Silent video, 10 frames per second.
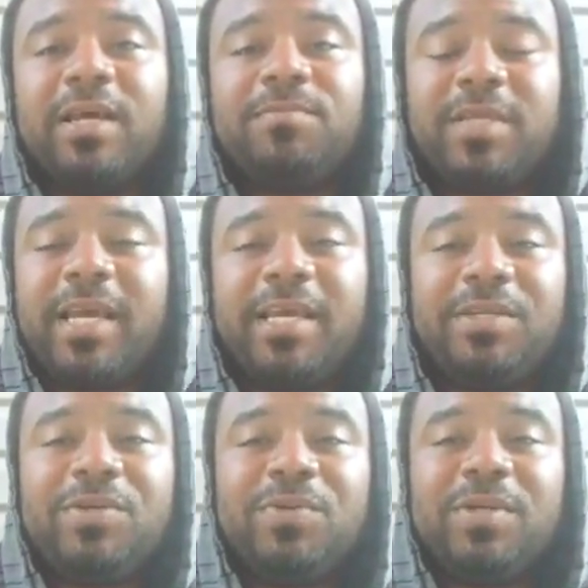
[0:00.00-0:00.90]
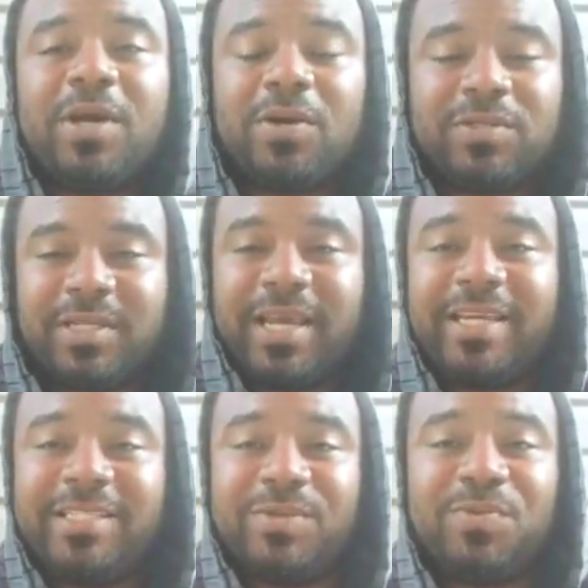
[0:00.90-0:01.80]
obtained during the
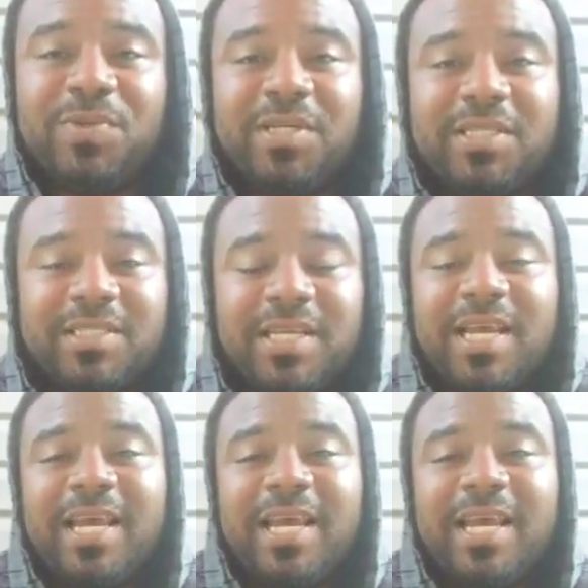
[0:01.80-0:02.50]
altercation was